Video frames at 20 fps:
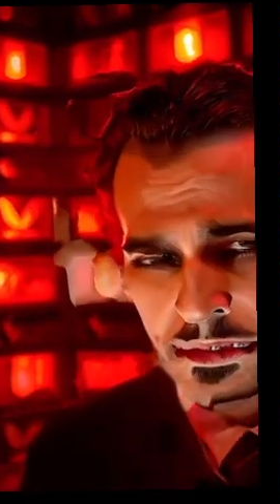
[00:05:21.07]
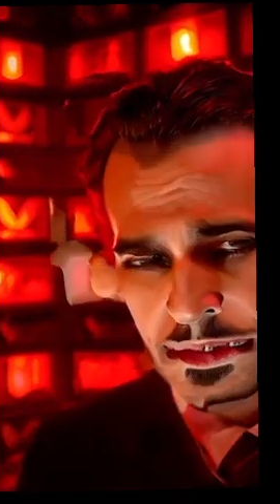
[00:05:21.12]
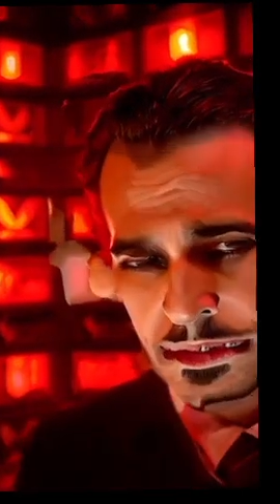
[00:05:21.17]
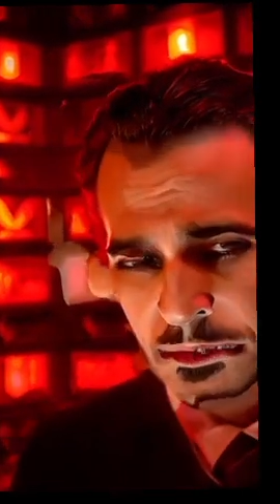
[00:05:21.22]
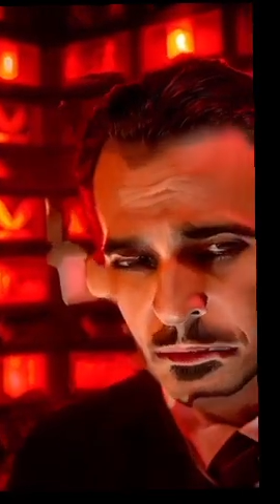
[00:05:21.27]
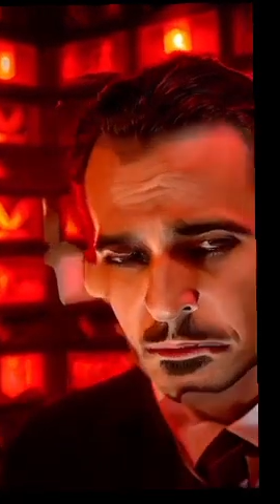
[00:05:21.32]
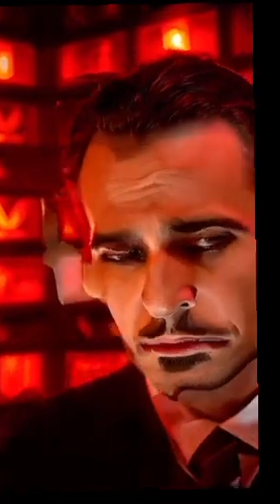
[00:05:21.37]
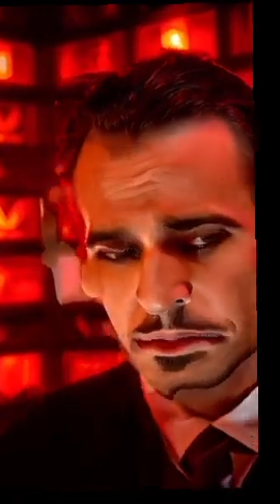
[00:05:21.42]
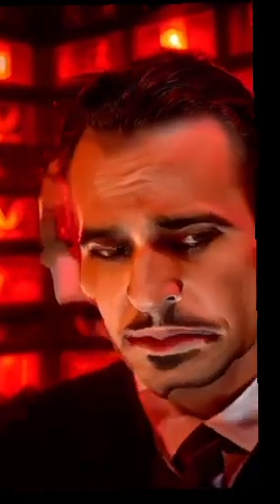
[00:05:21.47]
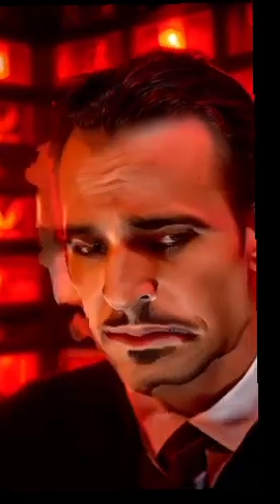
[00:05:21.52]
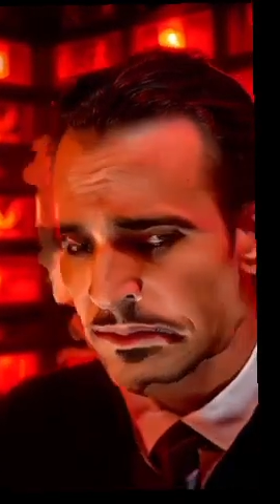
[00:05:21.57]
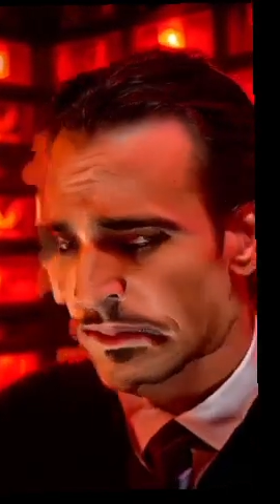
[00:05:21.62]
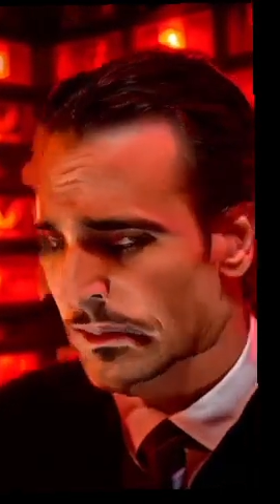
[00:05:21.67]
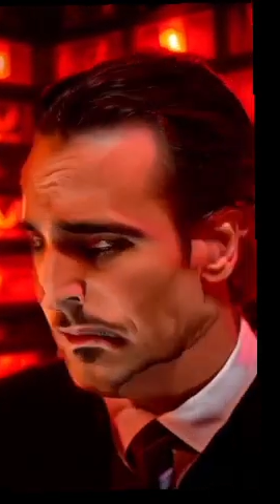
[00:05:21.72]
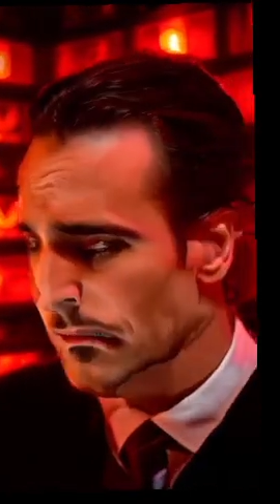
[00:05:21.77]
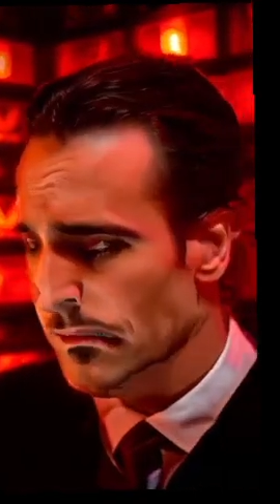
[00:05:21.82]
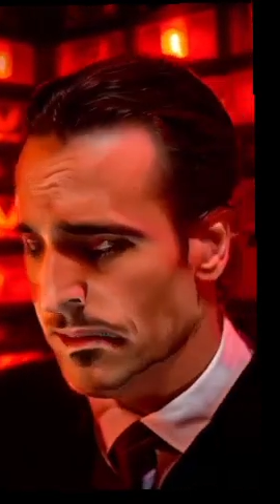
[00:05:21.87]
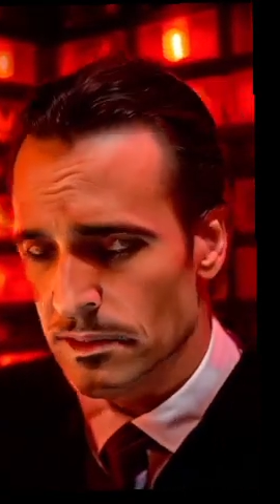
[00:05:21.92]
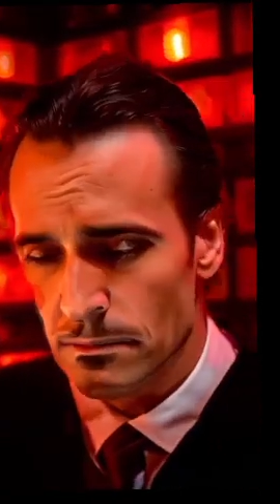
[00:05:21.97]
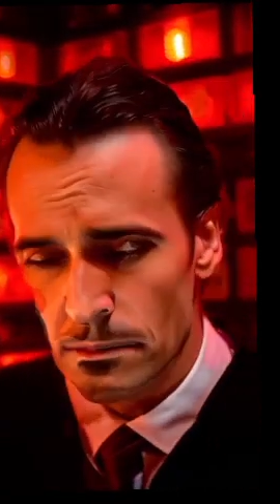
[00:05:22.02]
As I said,
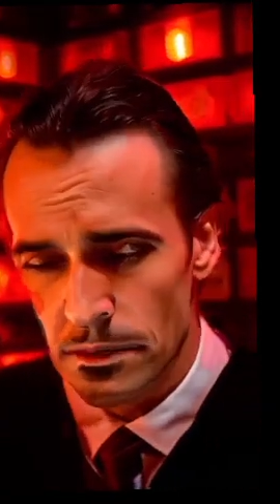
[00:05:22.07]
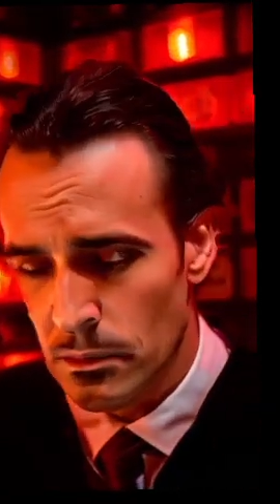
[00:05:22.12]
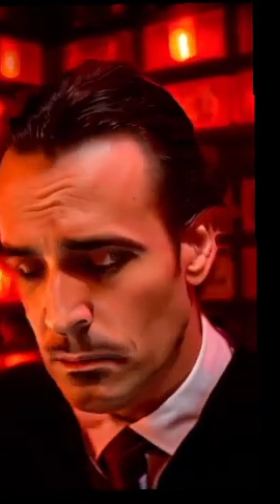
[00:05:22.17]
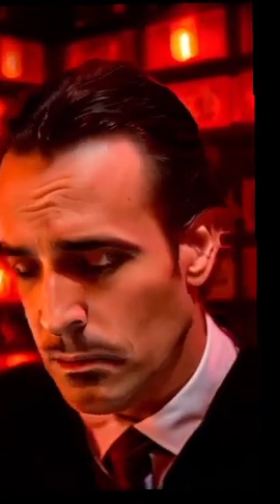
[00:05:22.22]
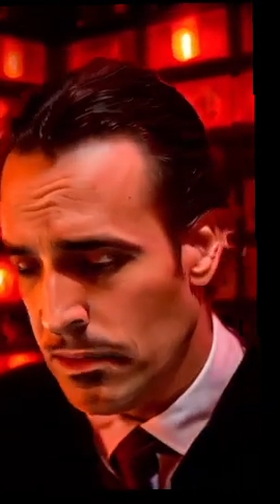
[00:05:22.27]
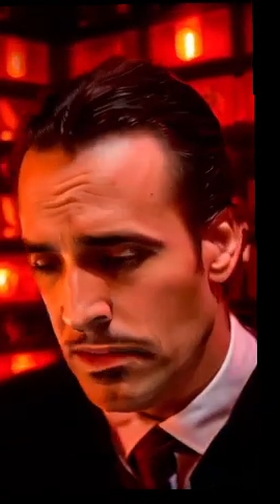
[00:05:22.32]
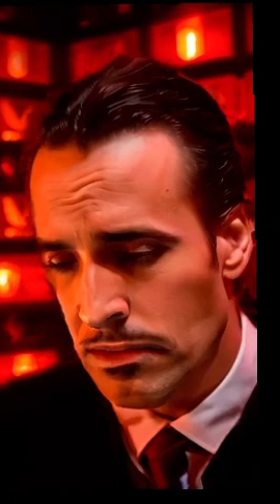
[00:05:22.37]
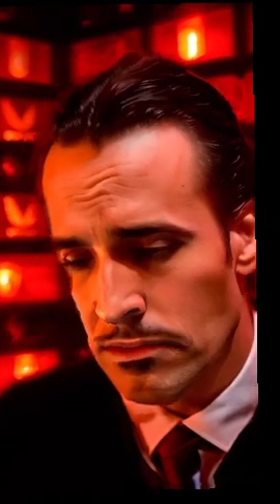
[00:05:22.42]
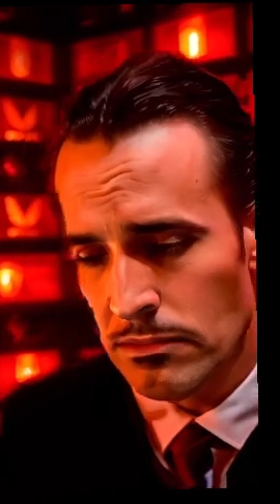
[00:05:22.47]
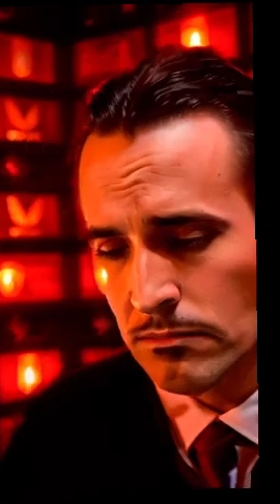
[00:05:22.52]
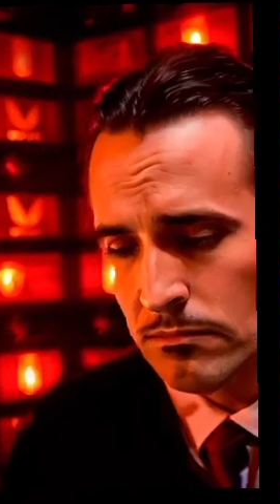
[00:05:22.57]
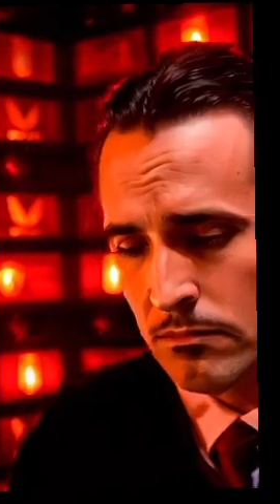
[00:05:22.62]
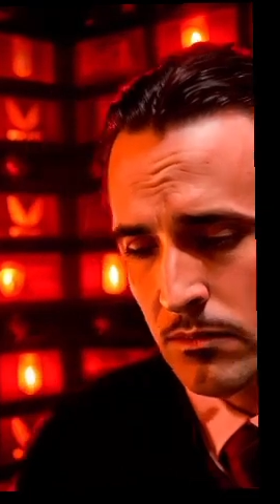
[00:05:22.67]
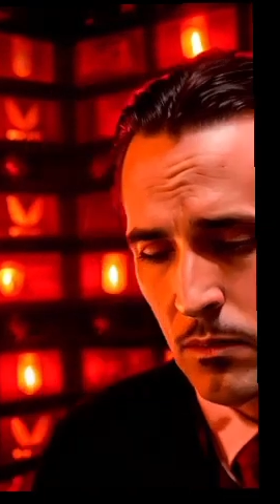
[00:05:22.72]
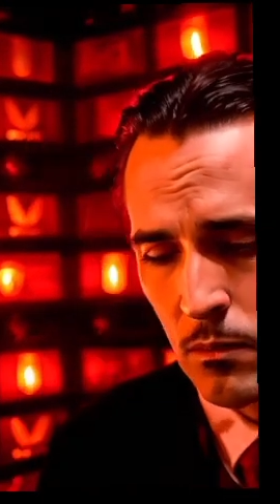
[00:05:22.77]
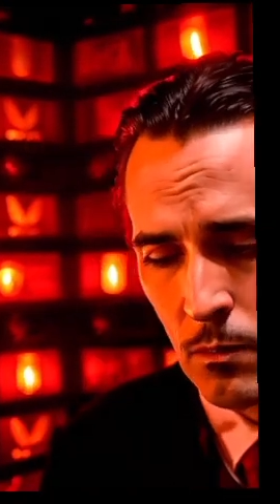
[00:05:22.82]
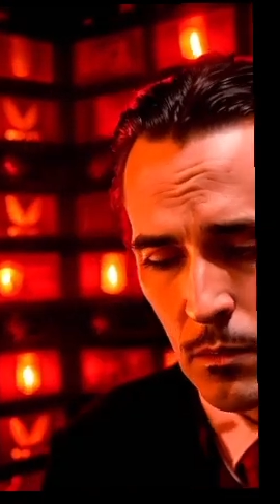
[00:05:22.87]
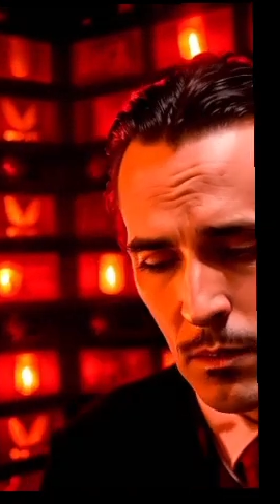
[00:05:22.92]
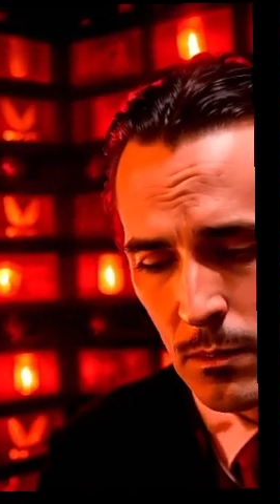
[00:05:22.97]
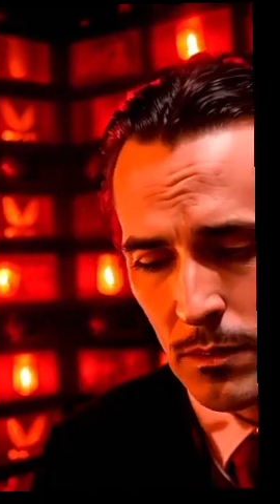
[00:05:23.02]
we know all about that as
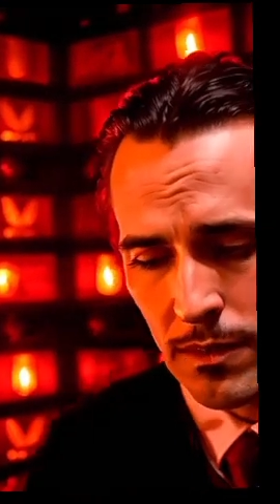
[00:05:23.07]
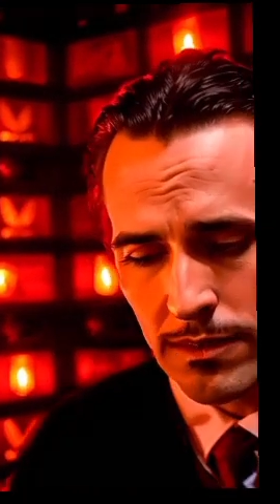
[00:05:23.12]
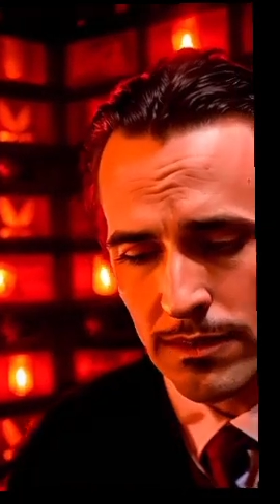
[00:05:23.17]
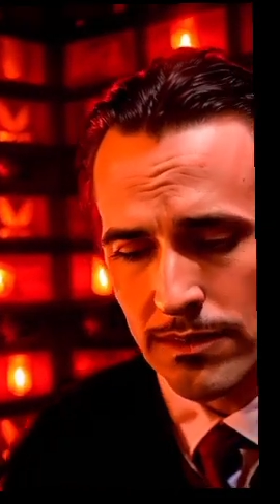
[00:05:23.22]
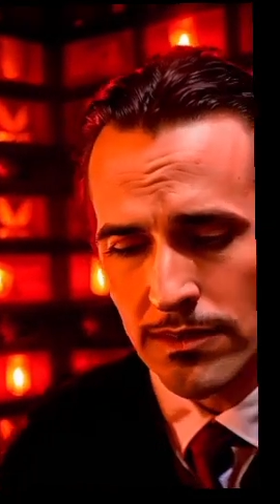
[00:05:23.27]
Arsenal fans.